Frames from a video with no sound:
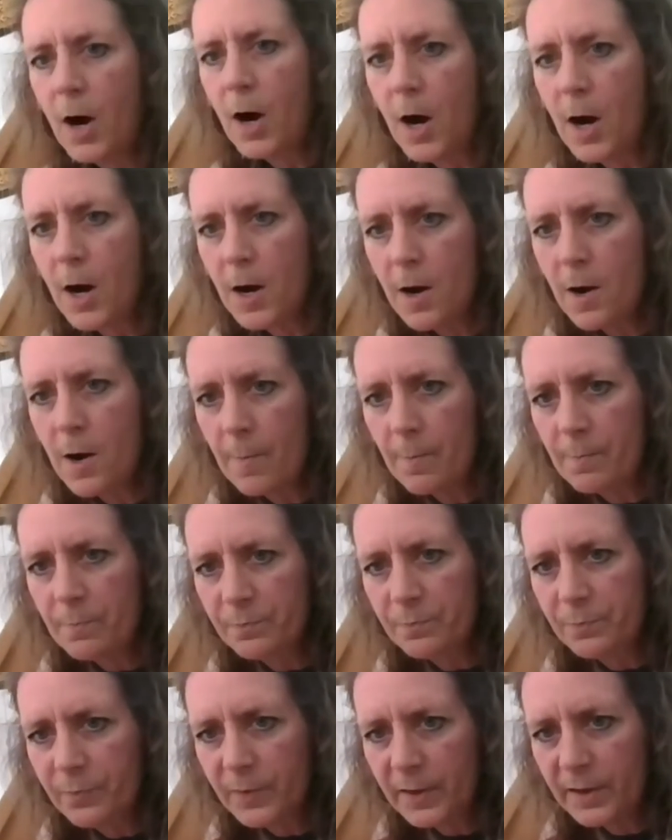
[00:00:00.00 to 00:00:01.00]

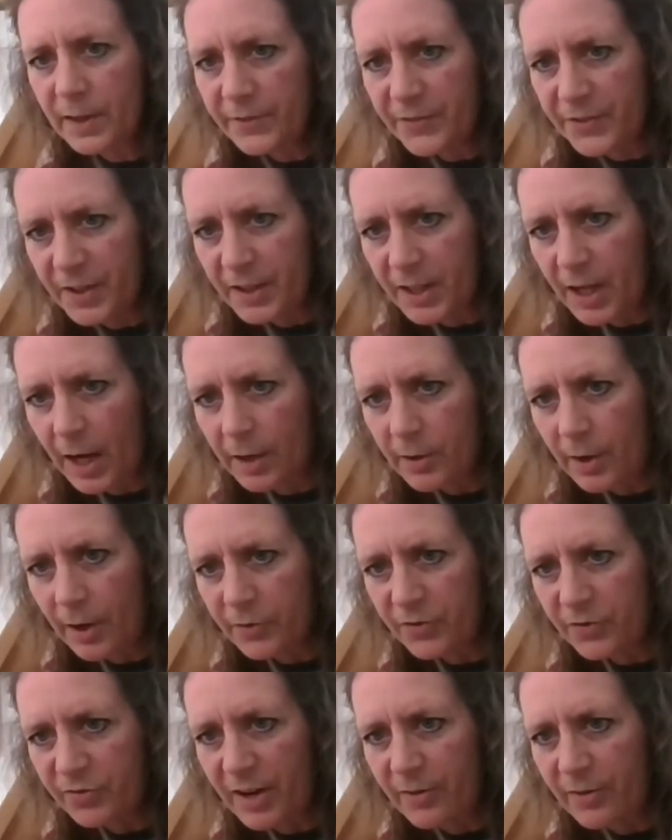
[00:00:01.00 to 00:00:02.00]
Let's see, Kat, you
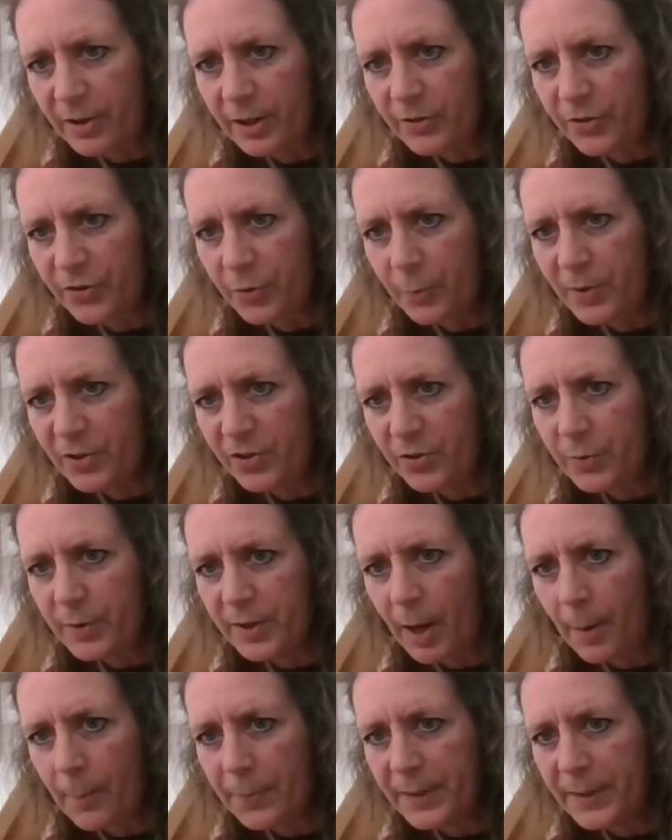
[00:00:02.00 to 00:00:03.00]
asked favorite instrument to
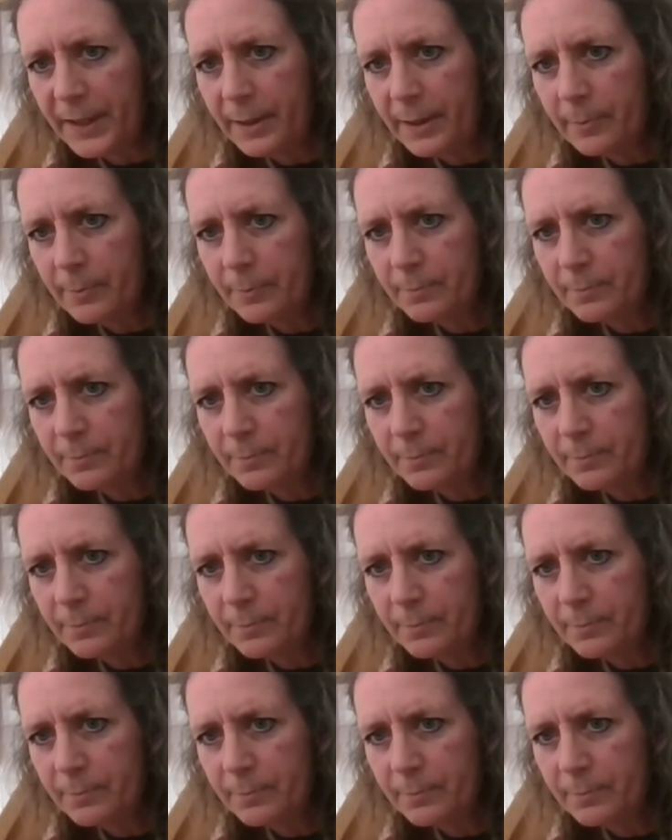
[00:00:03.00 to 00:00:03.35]
accompany.